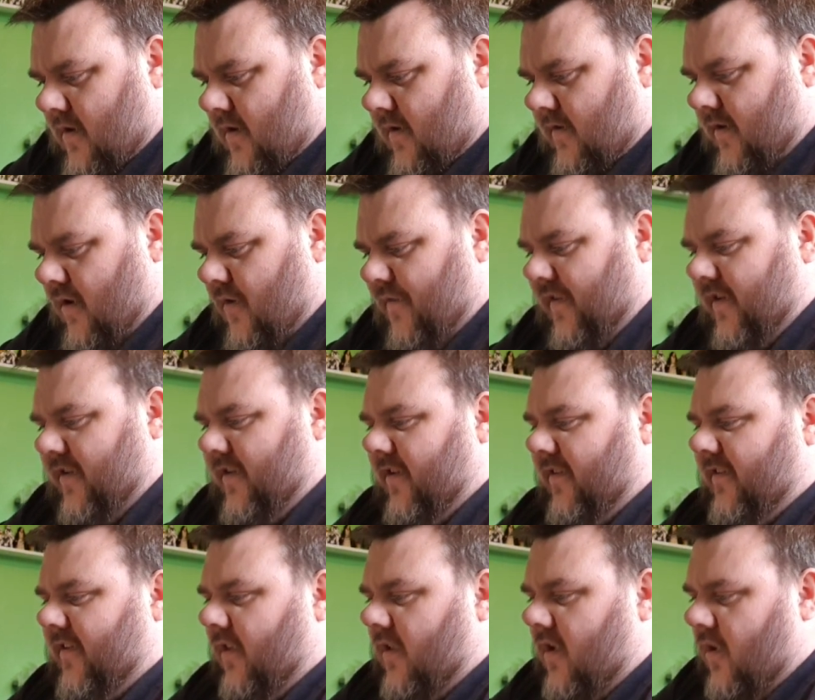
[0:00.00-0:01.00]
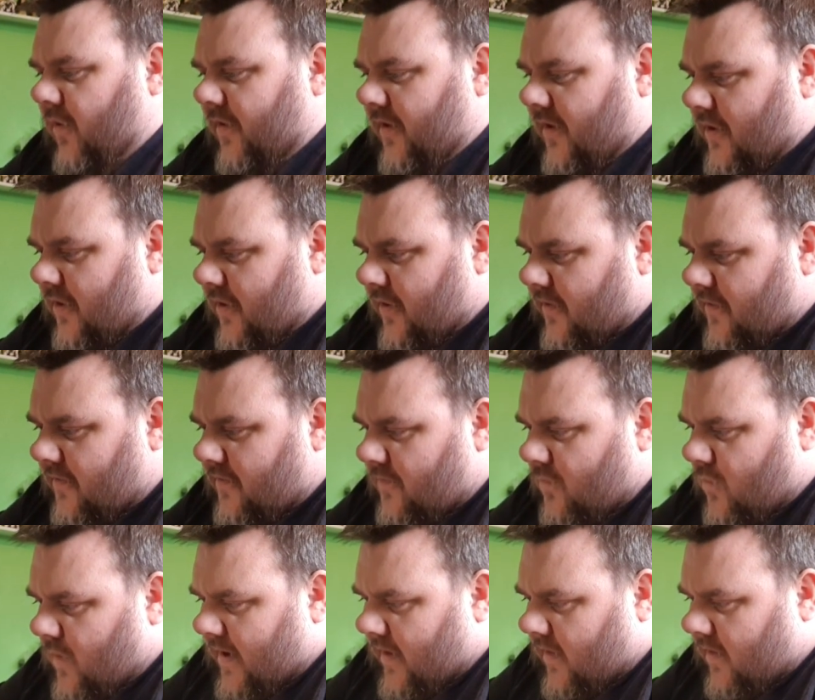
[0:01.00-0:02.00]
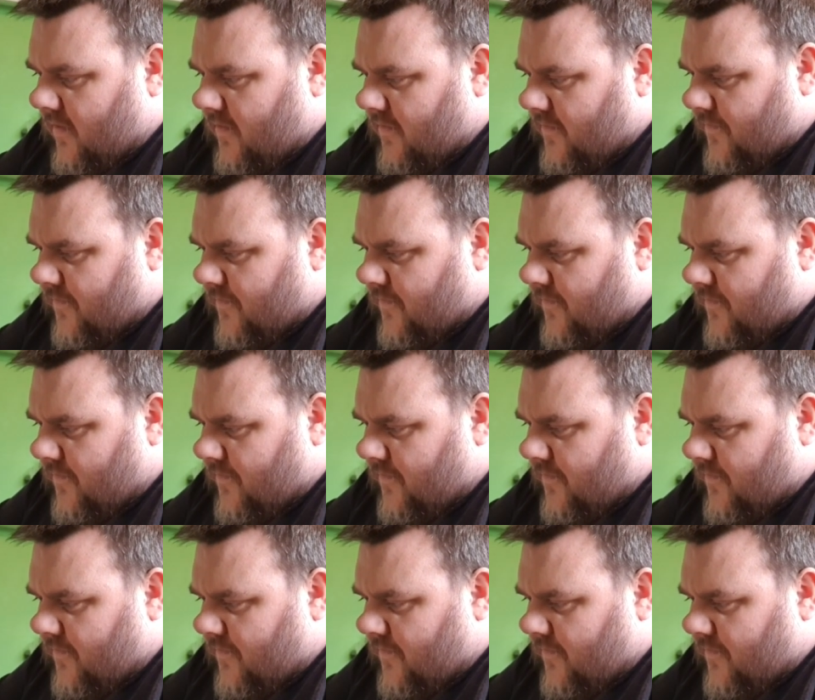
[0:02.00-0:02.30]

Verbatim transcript: So hopefully she'll still hold her gun well.